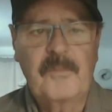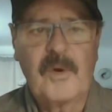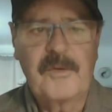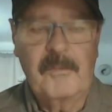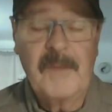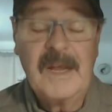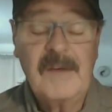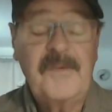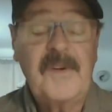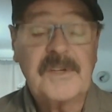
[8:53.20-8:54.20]
the
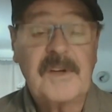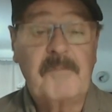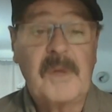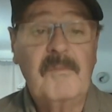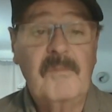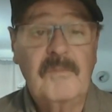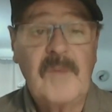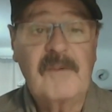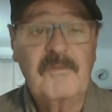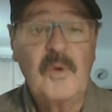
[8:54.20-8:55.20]
fish
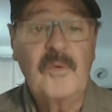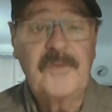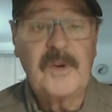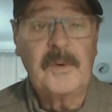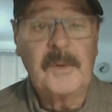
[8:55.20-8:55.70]
have moved to.